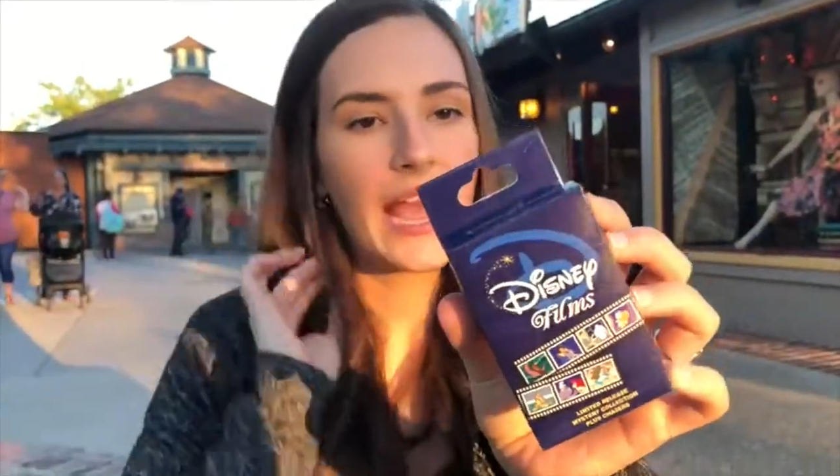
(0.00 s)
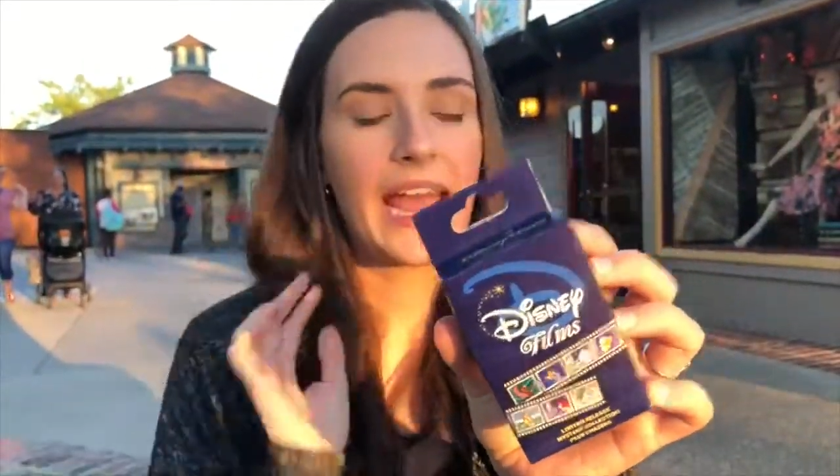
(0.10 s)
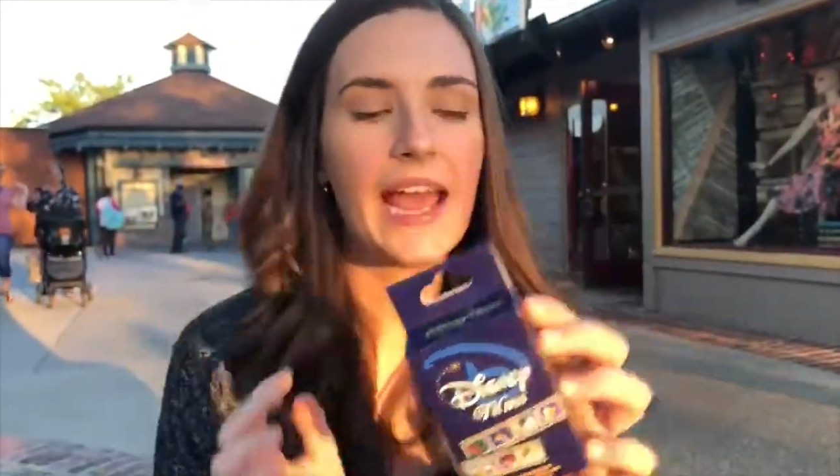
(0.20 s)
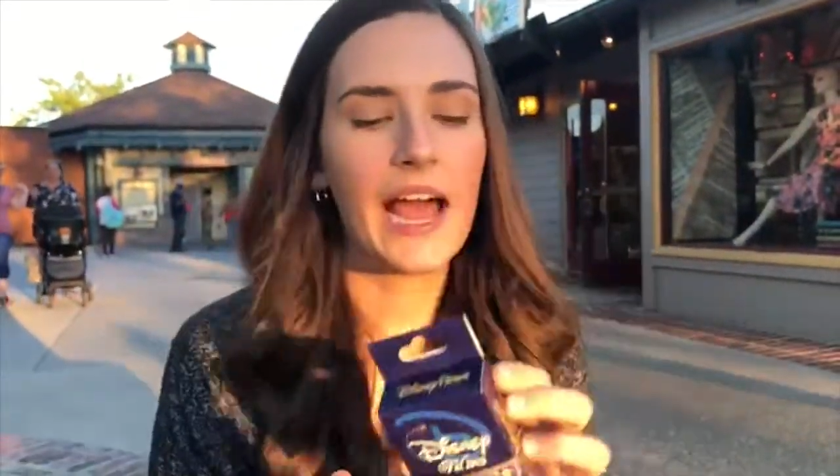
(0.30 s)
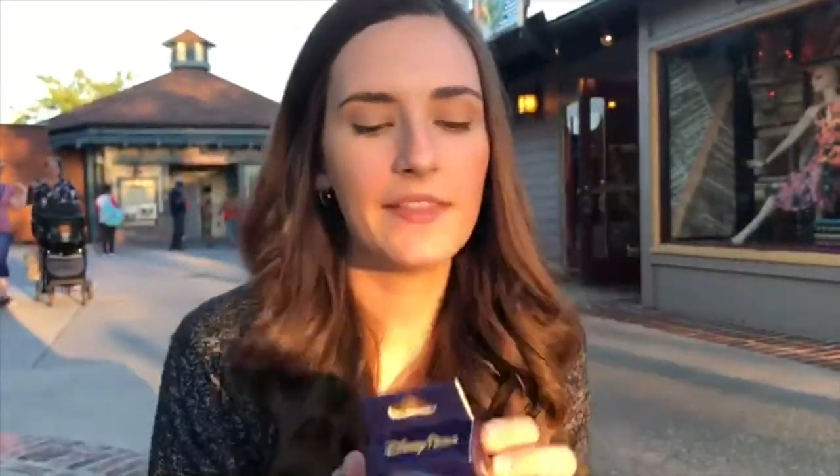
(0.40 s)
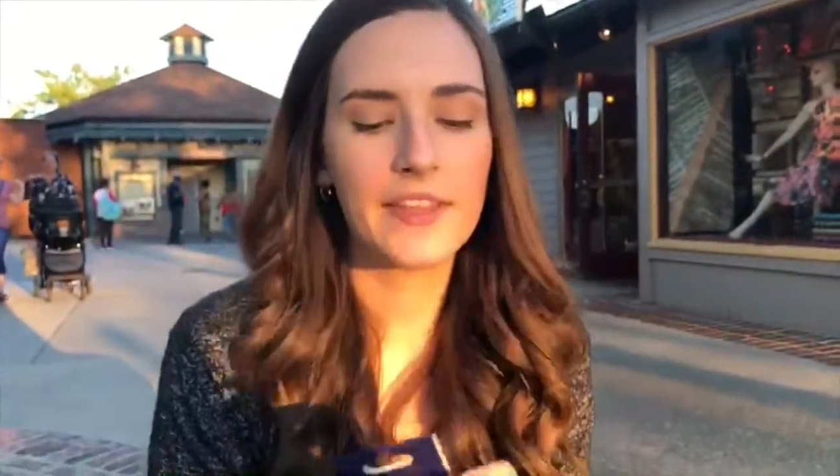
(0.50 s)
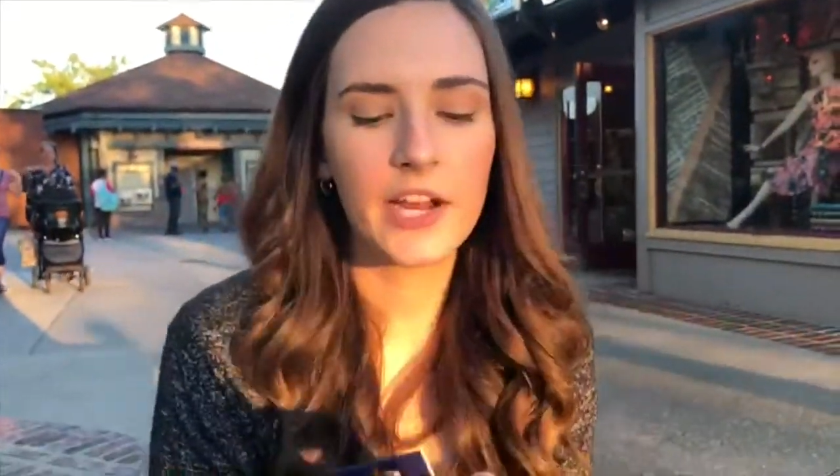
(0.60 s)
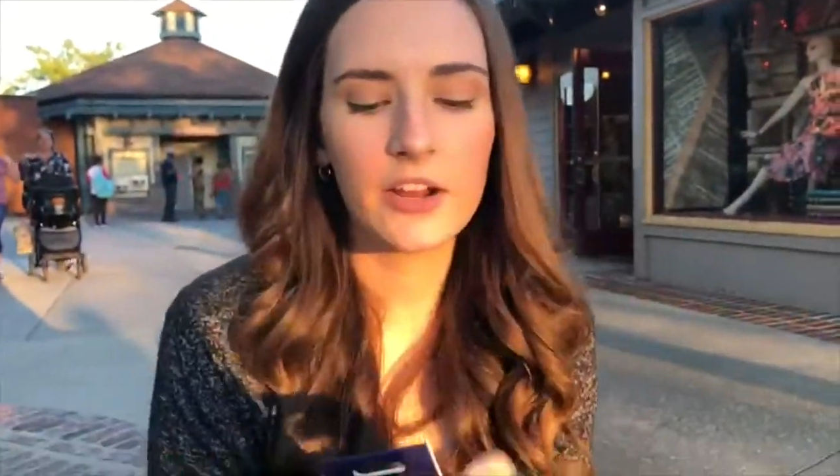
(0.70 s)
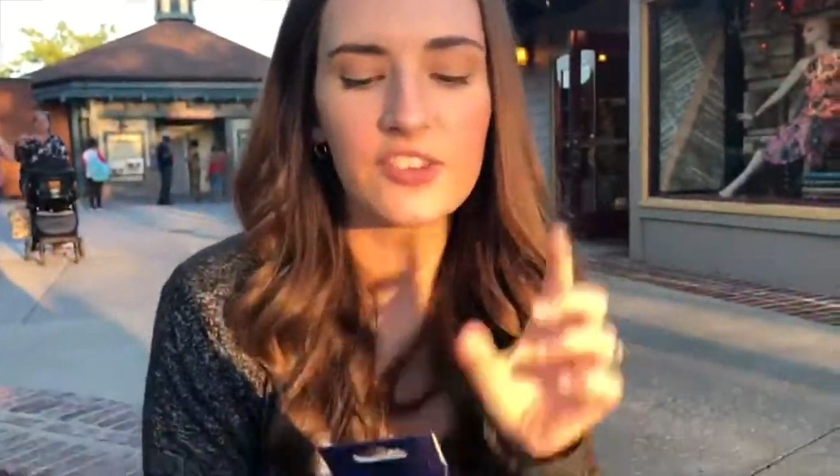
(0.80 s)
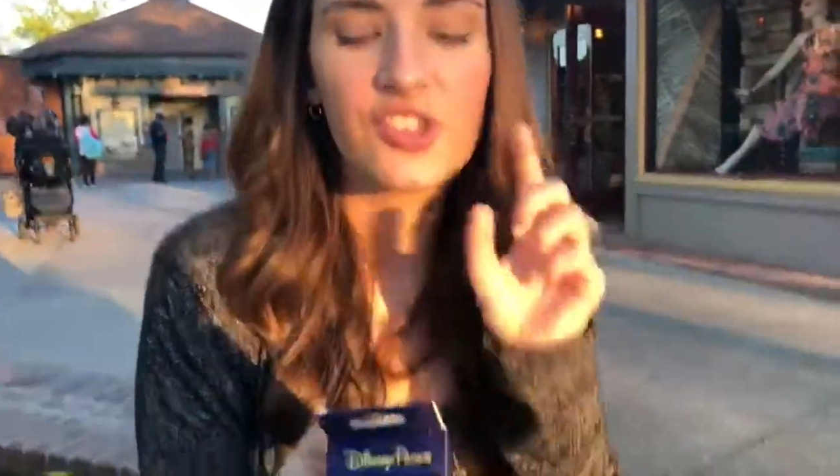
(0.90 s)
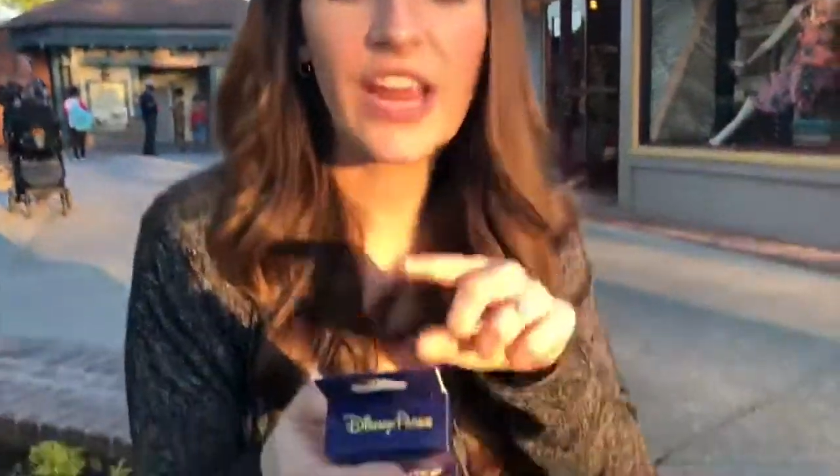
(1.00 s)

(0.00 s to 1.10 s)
And there's